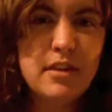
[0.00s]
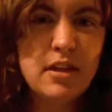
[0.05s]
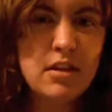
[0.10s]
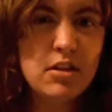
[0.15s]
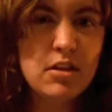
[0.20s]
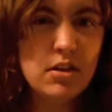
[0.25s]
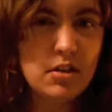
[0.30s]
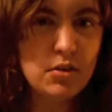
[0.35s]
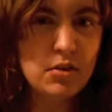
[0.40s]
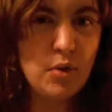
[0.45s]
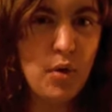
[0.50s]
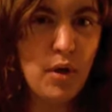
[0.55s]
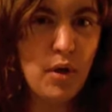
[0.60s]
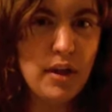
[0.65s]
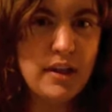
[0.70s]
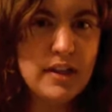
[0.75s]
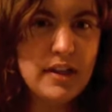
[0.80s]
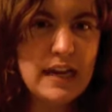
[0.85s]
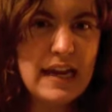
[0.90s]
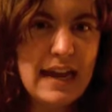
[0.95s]
good
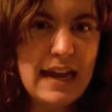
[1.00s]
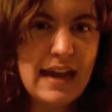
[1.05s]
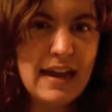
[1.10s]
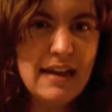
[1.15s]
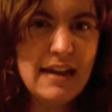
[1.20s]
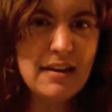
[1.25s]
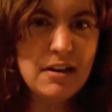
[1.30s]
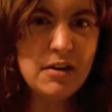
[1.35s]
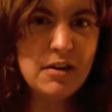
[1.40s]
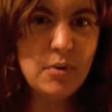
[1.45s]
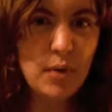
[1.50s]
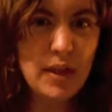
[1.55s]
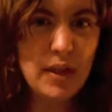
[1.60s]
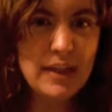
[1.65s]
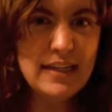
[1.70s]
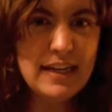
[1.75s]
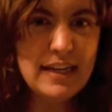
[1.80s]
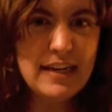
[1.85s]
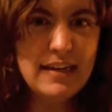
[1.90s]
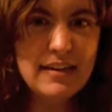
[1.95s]
quality,
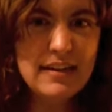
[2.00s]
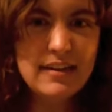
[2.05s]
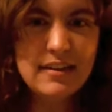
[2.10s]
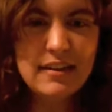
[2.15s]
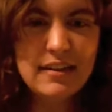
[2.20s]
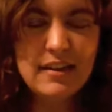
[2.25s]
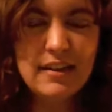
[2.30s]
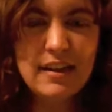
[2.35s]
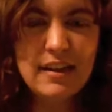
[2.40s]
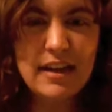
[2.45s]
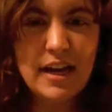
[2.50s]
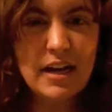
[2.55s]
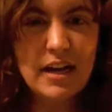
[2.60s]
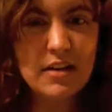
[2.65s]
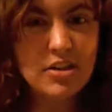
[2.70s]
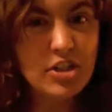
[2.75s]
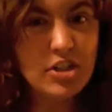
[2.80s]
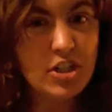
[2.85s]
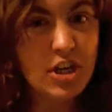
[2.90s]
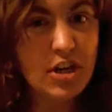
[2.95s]
and they kind
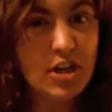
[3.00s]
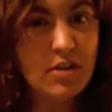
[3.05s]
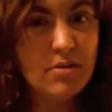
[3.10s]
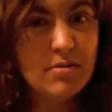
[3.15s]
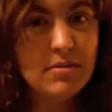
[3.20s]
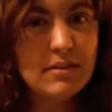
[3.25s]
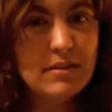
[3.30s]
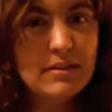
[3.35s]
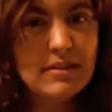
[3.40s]
of show.